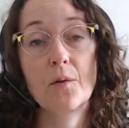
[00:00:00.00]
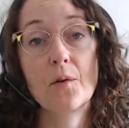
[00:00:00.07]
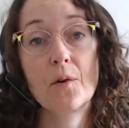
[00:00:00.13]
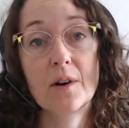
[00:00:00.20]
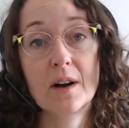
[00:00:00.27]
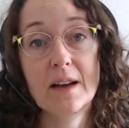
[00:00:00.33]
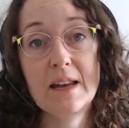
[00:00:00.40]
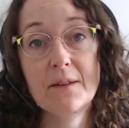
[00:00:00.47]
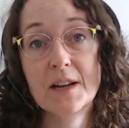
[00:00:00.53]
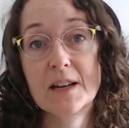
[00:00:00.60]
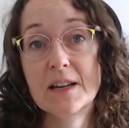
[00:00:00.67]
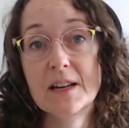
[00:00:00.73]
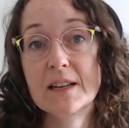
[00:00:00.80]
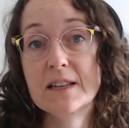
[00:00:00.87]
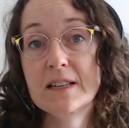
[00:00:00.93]
even a deep
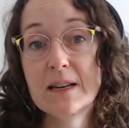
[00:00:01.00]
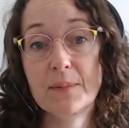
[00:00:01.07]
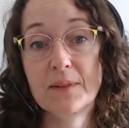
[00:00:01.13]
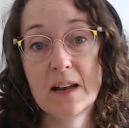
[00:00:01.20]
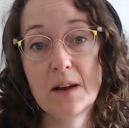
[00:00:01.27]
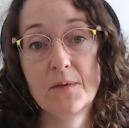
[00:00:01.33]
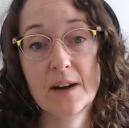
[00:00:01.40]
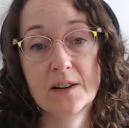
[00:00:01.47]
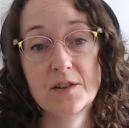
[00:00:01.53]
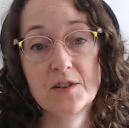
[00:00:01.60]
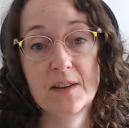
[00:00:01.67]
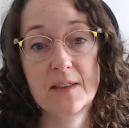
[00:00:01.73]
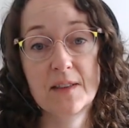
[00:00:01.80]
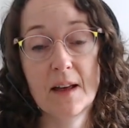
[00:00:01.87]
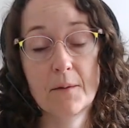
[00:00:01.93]
skin infection that will
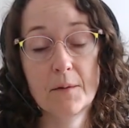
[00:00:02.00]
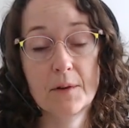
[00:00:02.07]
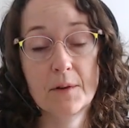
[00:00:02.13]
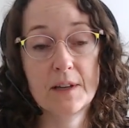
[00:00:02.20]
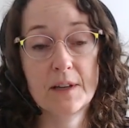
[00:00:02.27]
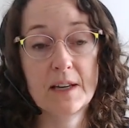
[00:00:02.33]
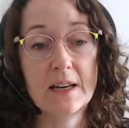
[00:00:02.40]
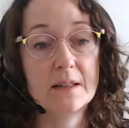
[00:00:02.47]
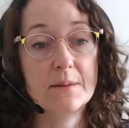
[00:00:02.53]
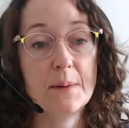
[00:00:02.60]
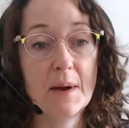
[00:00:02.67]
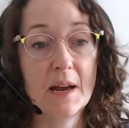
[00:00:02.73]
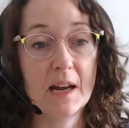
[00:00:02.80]
need to be managed.